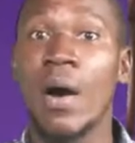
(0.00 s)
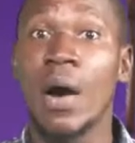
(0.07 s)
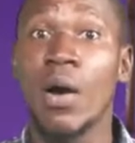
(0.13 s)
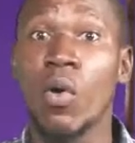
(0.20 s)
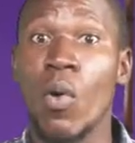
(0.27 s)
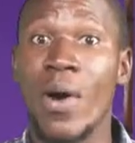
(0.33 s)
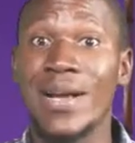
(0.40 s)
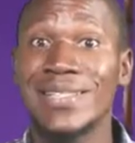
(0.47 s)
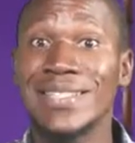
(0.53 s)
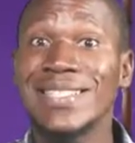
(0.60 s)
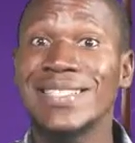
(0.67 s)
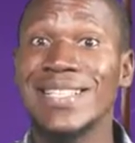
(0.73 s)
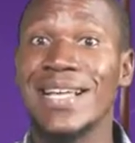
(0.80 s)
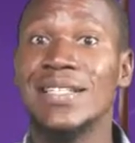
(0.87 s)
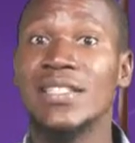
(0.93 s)
our
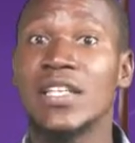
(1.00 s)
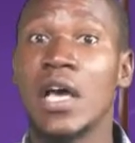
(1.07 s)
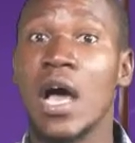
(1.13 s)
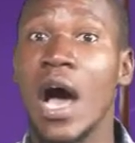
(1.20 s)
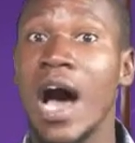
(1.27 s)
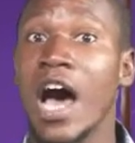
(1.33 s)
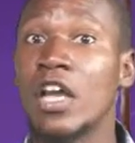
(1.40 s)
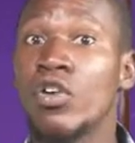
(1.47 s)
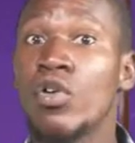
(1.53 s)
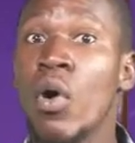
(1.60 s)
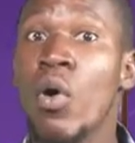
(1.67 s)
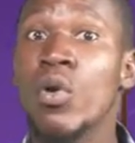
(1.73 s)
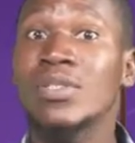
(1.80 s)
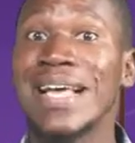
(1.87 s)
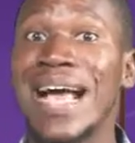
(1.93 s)
coexistence are
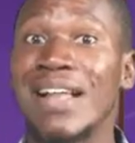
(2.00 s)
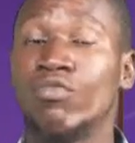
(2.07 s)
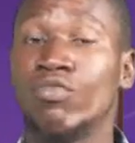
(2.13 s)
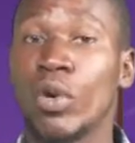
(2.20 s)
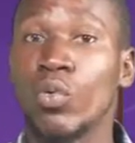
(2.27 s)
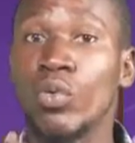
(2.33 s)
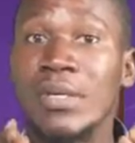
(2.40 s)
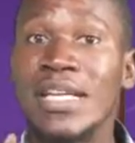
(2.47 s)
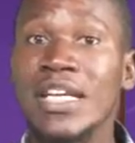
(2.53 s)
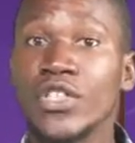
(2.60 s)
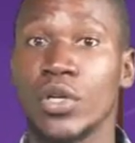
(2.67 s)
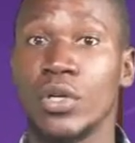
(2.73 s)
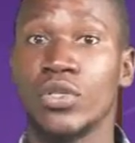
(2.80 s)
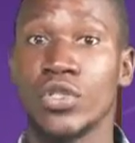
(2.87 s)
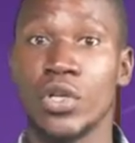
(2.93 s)
laws and
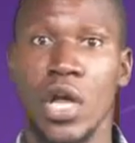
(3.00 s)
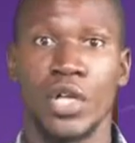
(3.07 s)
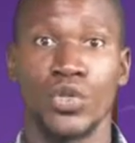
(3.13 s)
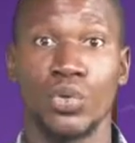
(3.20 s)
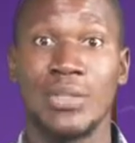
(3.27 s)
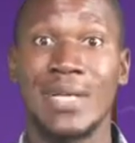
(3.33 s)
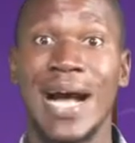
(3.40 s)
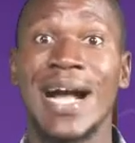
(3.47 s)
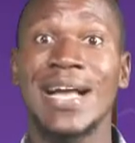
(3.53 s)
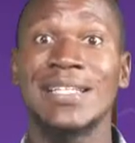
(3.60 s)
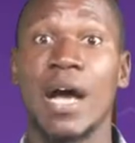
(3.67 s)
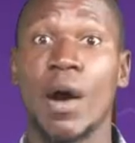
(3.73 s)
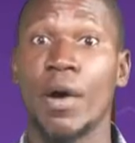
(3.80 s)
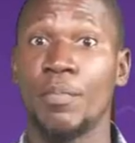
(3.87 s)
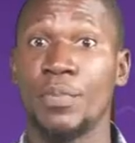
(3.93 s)
regulations to guide
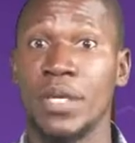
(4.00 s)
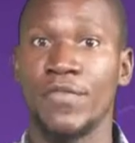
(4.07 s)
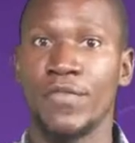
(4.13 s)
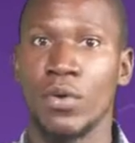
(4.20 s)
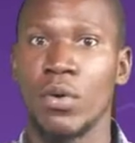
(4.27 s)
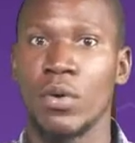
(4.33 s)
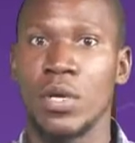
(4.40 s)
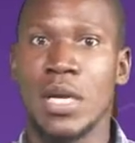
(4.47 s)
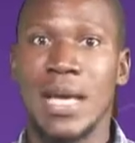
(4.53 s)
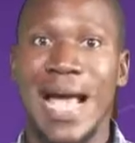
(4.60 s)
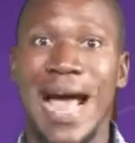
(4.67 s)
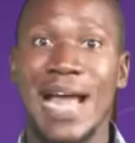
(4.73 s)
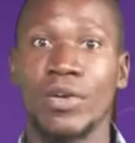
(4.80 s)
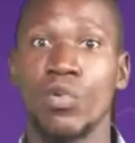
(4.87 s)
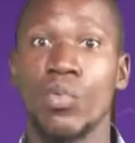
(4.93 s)
our behavior
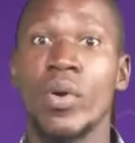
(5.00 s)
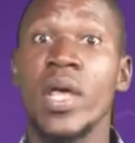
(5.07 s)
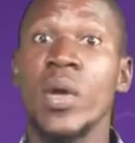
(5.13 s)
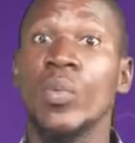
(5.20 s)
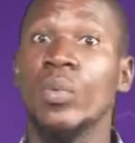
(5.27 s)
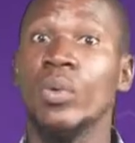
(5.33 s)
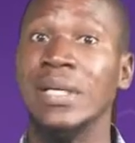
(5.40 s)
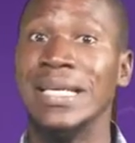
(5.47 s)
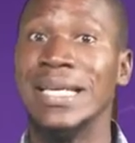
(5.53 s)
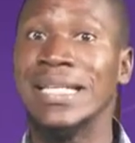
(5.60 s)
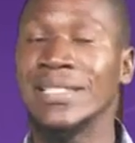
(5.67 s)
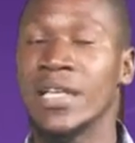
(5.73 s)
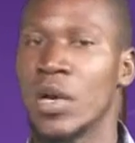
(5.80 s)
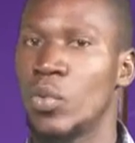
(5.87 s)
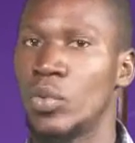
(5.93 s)
and the way we
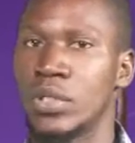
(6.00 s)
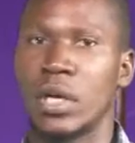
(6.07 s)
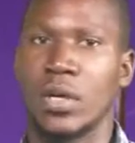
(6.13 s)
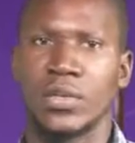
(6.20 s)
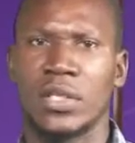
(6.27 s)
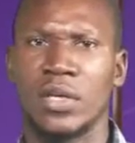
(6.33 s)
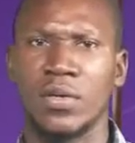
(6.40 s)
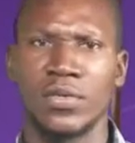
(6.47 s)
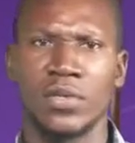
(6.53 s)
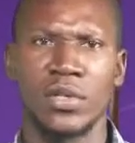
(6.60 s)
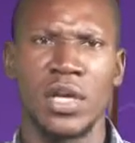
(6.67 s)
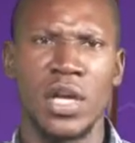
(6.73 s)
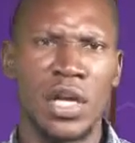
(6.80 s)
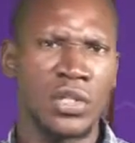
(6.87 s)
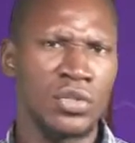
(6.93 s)
relate with ourselves.
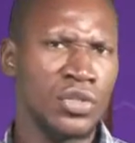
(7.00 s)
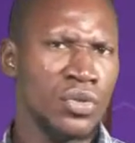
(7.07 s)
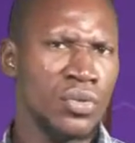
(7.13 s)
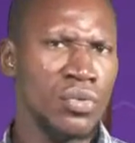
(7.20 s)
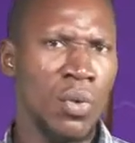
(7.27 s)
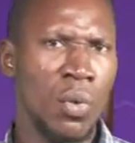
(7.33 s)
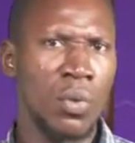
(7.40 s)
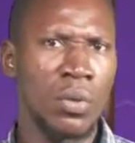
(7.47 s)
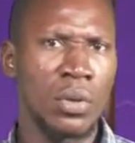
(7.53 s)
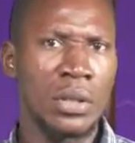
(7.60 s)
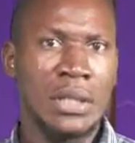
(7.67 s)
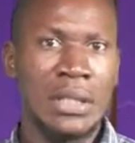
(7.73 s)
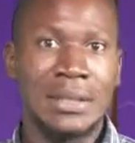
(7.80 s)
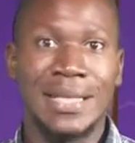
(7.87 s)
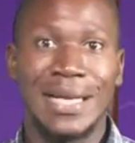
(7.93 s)
Do you know
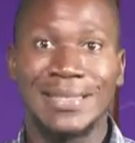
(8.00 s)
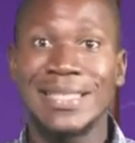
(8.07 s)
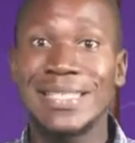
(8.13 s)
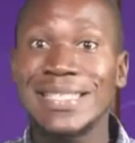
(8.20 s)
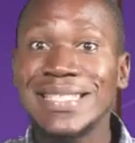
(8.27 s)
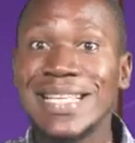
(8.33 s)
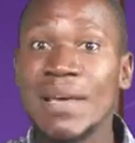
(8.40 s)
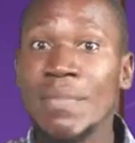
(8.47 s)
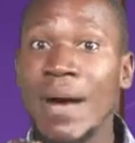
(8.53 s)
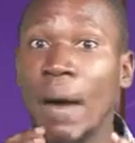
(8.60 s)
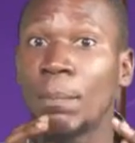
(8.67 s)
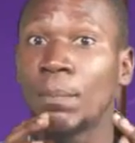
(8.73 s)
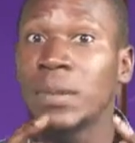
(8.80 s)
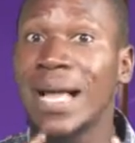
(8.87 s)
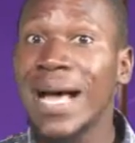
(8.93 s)
that this same
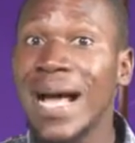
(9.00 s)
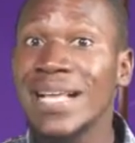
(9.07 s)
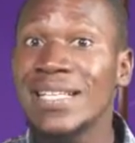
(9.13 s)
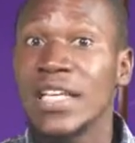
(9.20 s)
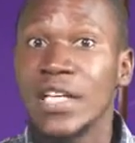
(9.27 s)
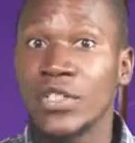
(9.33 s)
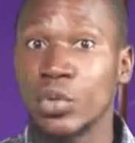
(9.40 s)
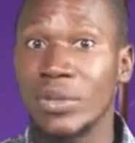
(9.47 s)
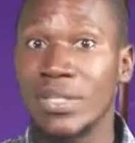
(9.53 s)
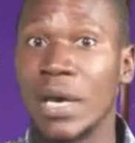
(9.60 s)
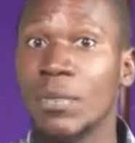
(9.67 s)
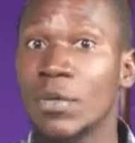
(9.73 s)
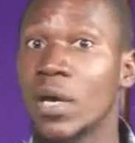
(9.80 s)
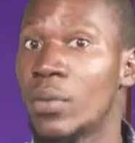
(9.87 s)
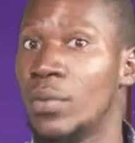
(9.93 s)
applies to
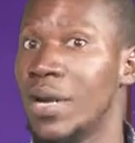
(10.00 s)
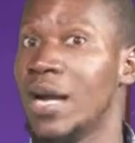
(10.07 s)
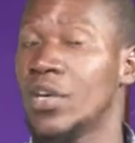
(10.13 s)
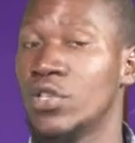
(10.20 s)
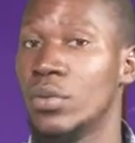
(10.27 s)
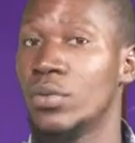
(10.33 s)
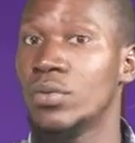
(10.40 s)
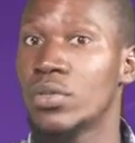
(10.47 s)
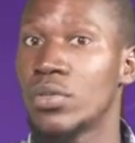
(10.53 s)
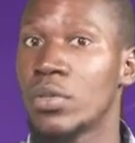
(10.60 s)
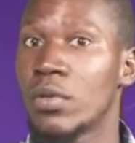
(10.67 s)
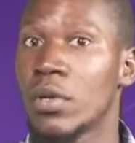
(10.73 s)
chemical reactions?